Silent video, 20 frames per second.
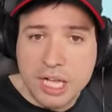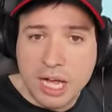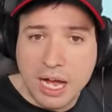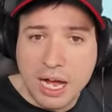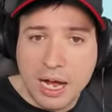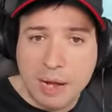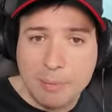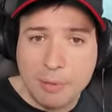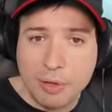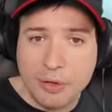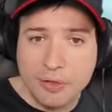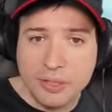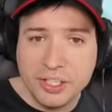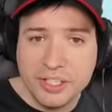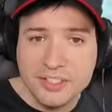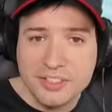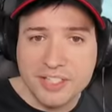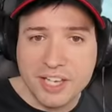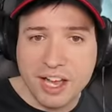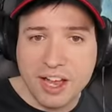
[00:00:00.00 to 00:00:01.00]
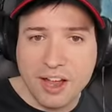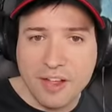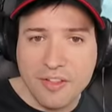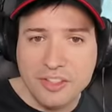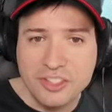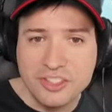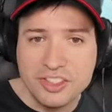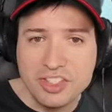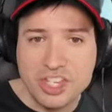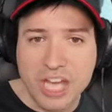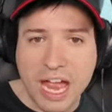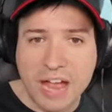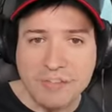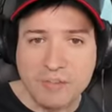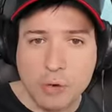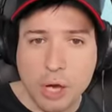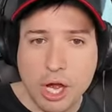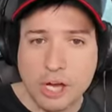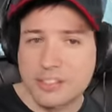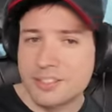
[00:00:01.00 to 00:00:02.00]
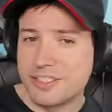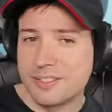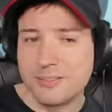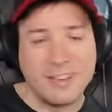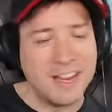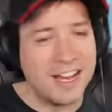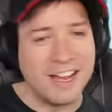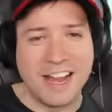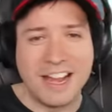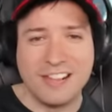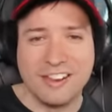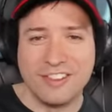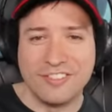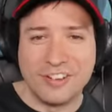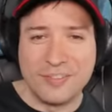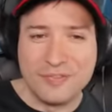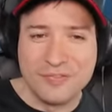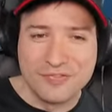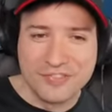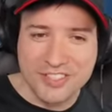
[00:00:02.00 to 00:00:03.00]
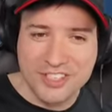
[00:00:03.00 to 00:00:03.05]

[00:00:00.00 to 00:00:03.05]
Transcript: uh, but these these Jav Racks, man, I love them.